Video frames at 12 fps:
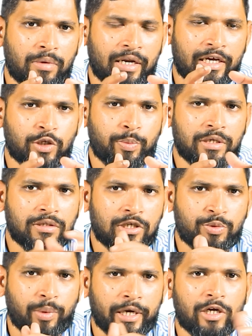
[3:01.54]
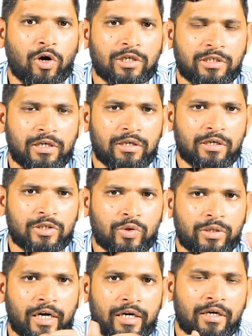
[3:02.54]
and expenses by cost center so
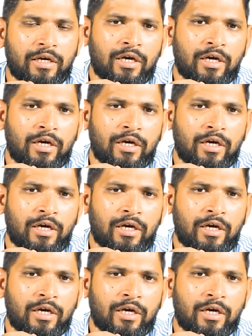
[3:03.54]
that